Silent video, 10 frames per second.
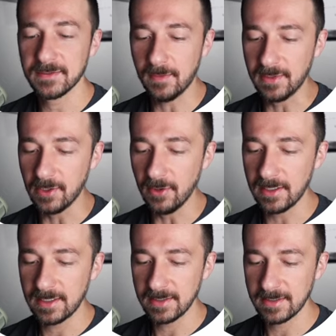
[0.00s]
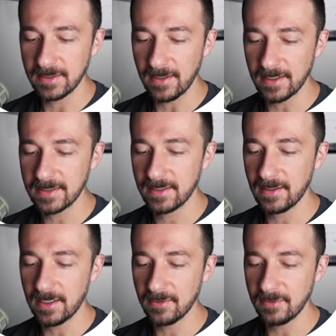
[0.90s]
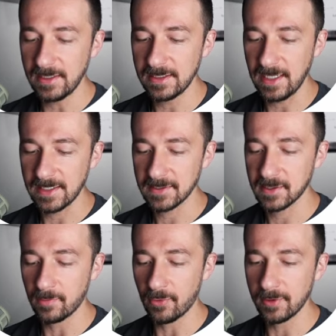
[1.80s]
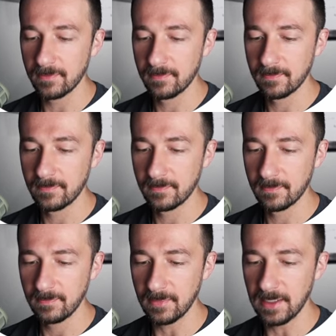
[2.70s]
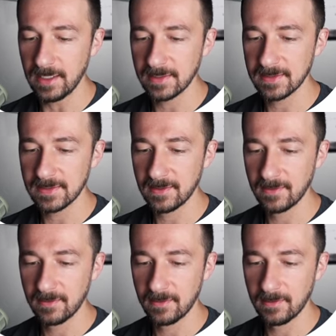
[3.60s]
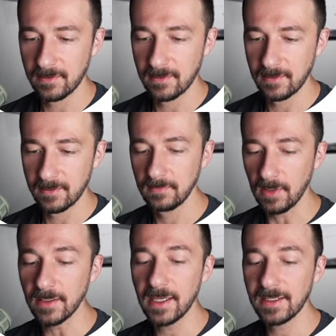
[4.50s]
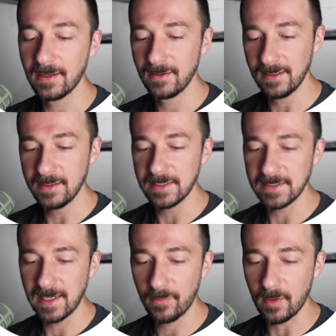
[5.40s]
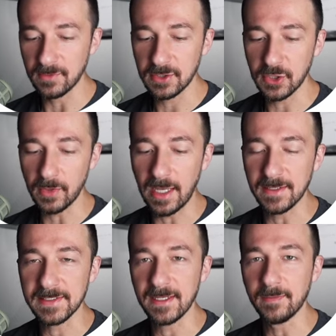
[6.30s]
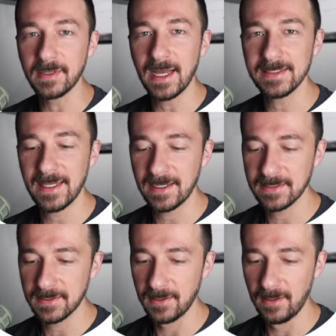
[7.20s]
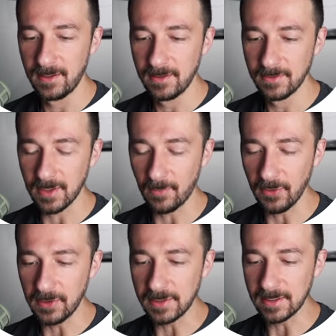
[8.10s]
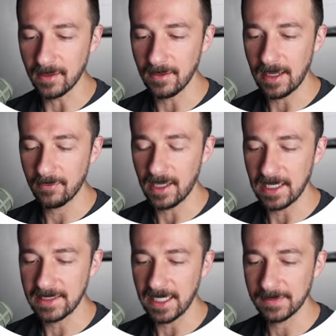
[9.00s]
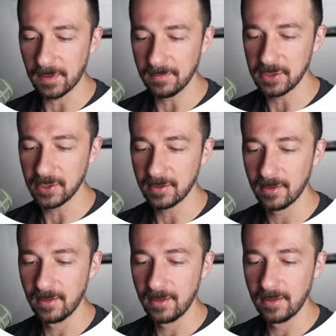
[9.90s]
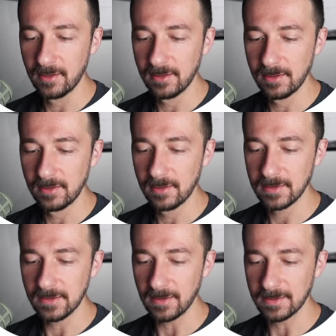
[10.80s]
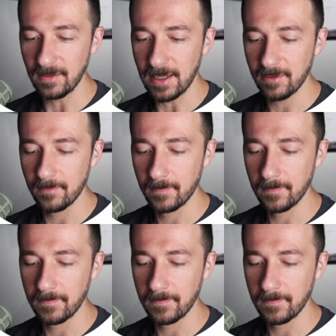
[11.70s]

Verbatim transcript: so I'm going to go ahead and select I don't need task support. Next. Again, in this example, I'm just showing how to set up contacts, so I'm only going to allow contacts permission. Select allow.